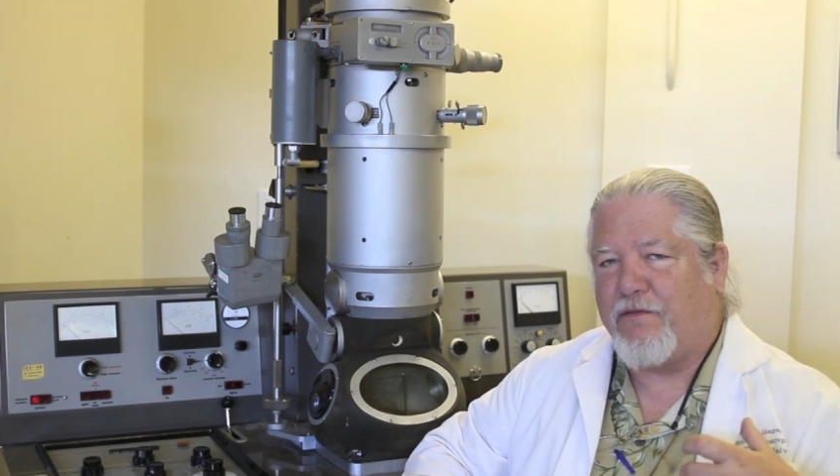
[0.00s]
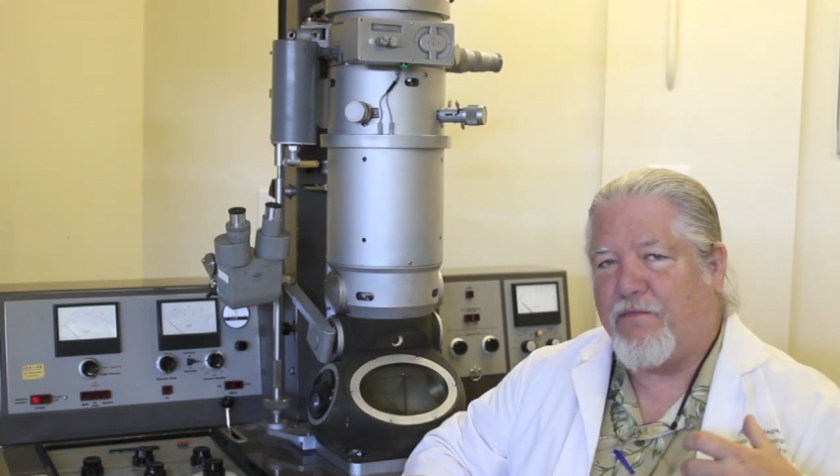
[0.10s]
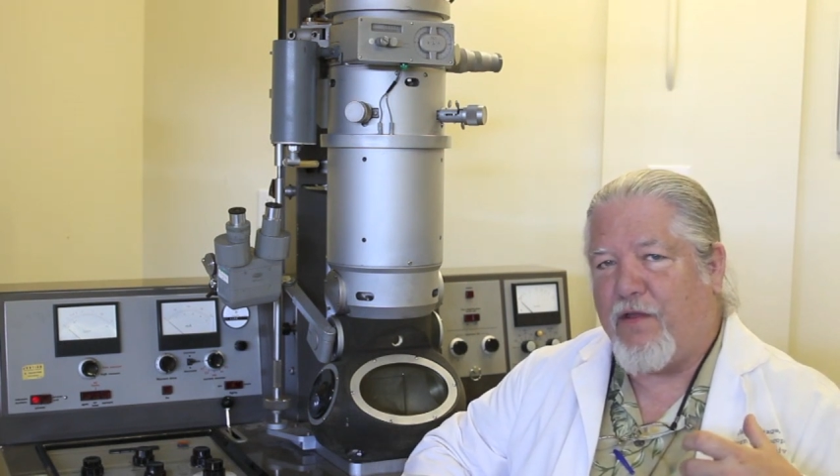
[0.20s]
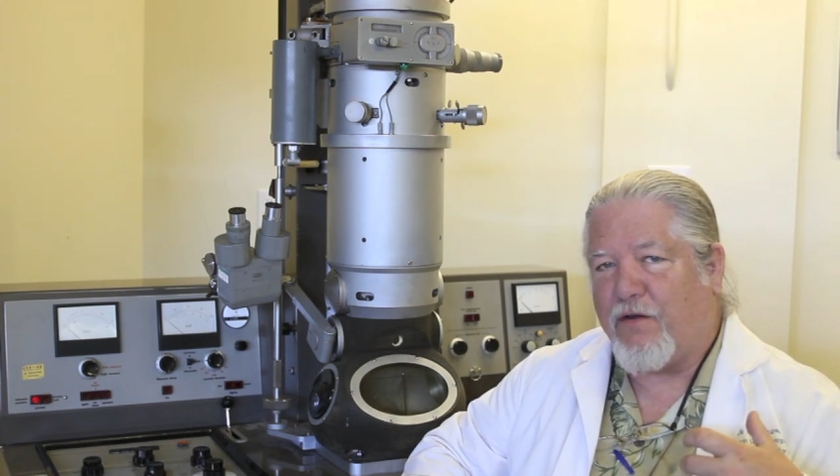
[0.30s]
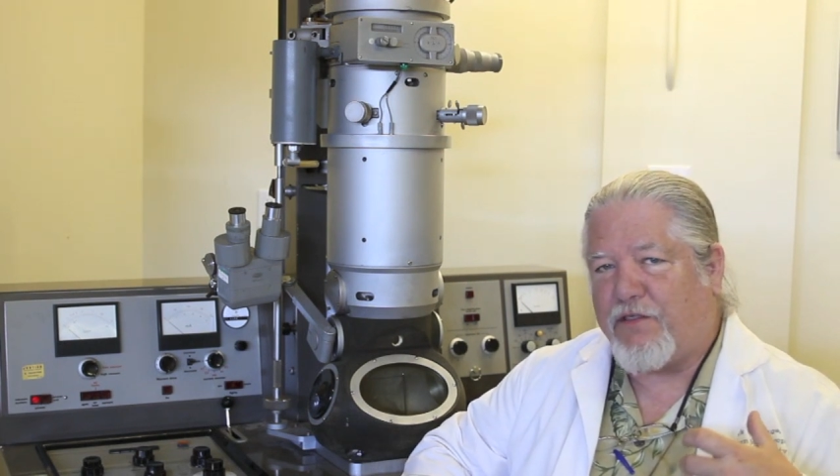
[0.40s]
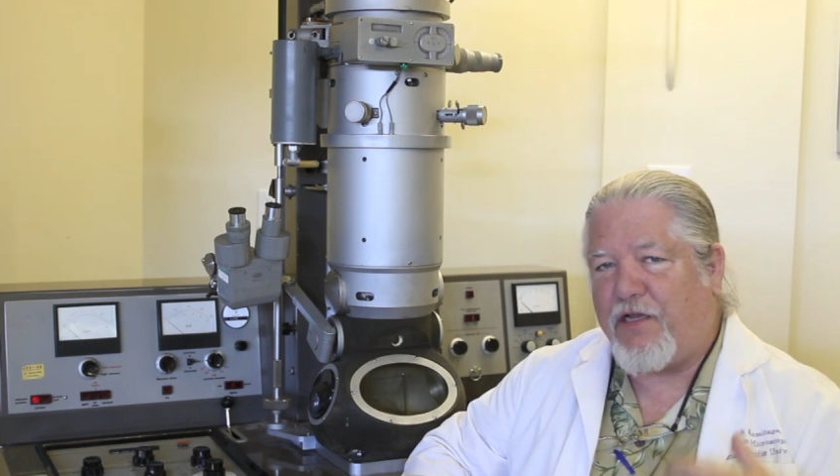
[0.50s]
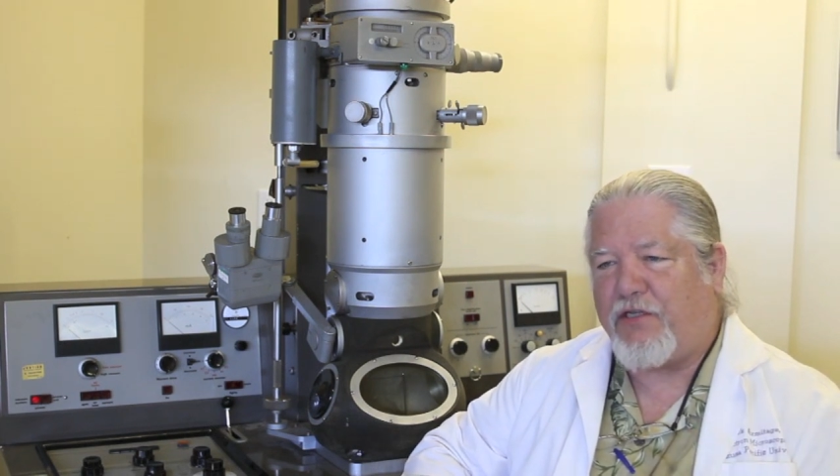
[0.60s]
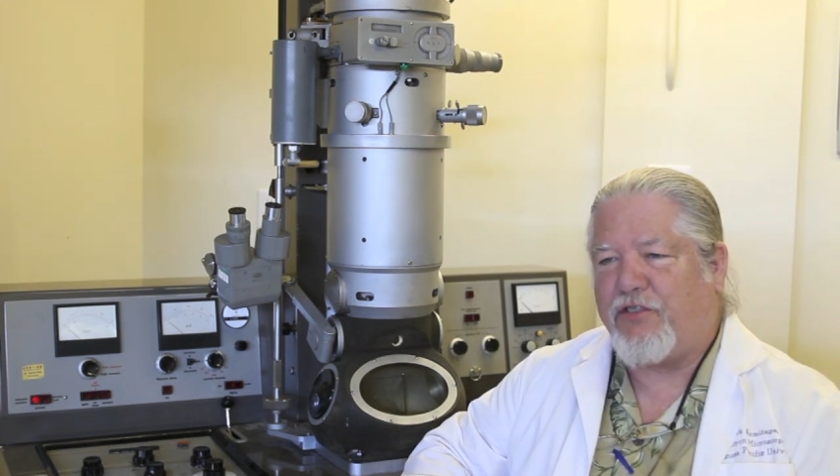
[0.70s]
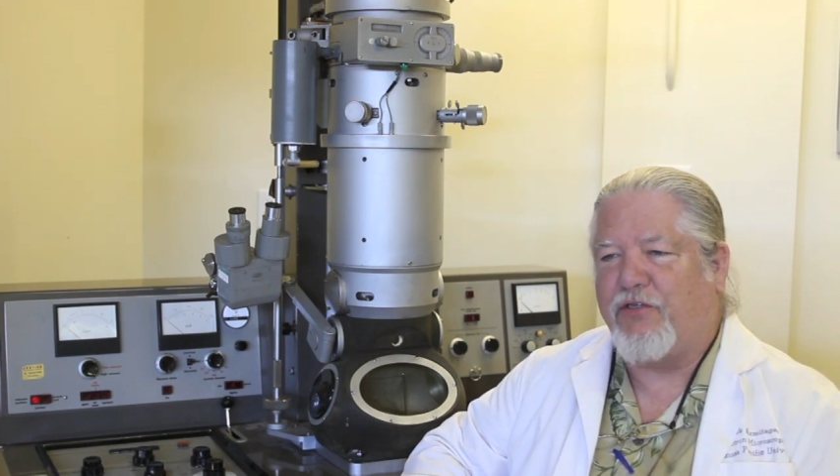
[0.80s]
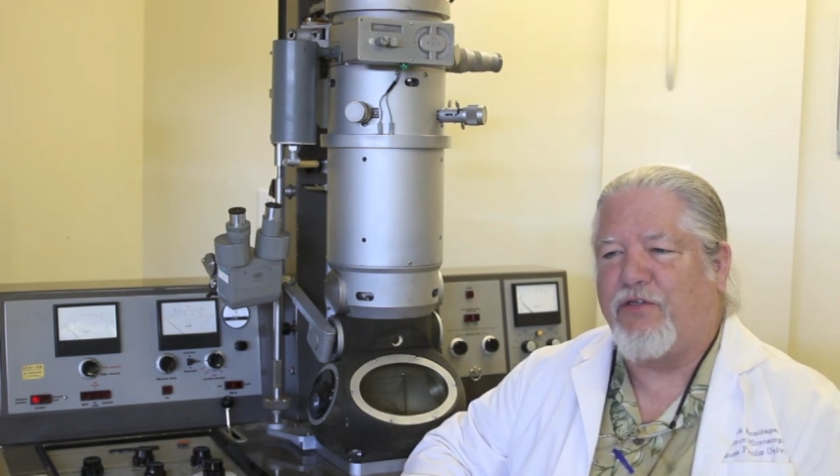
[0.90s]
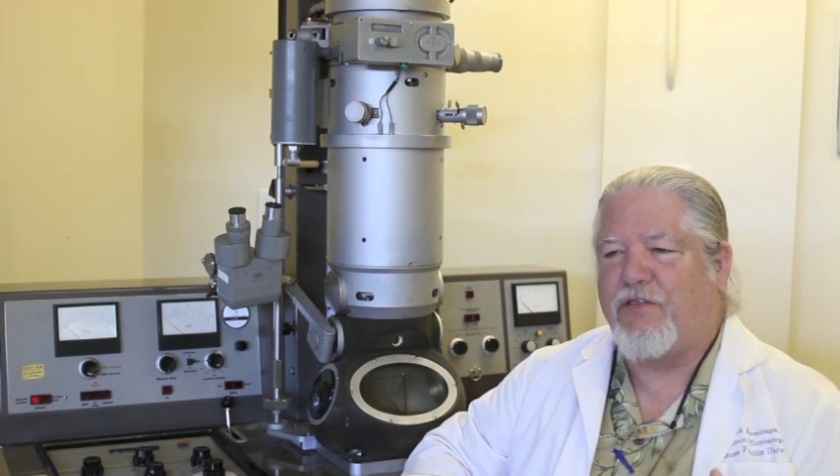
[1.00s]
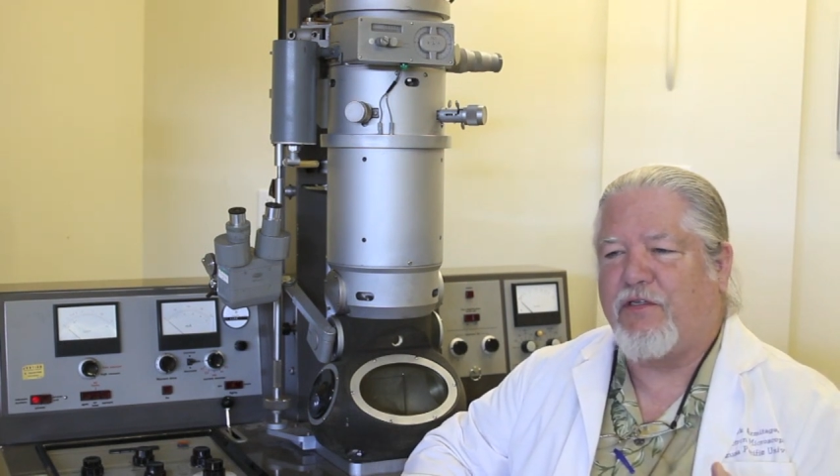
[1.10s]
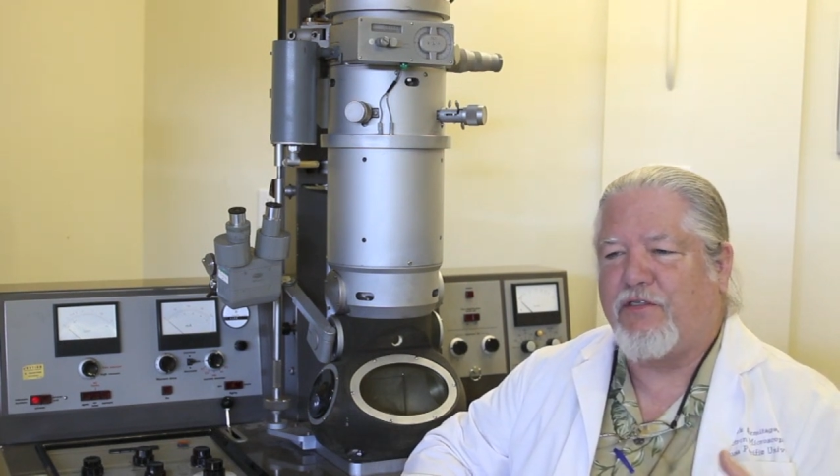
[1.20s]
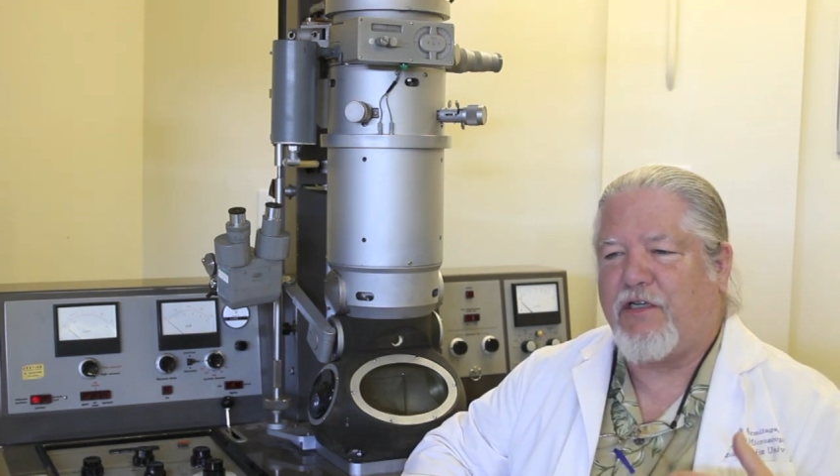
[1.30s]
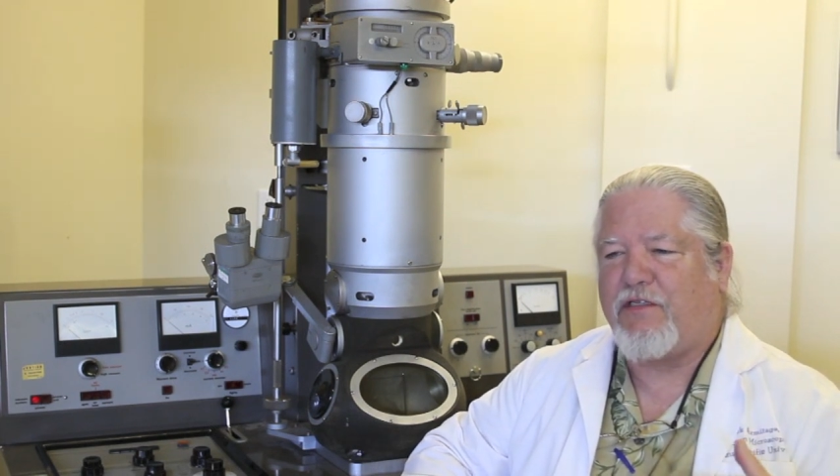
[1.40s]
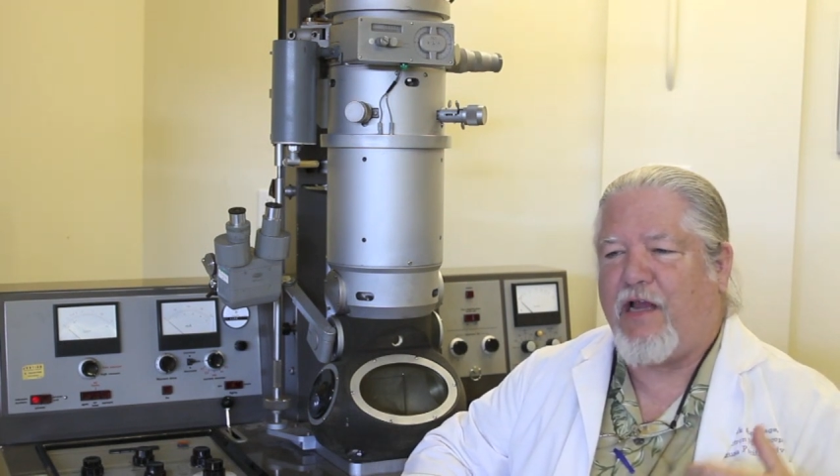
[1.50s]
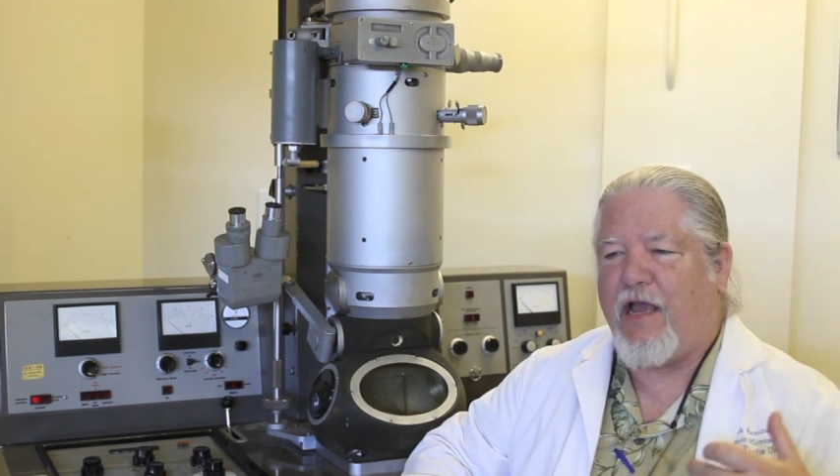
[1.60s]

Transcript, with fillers: their tissues just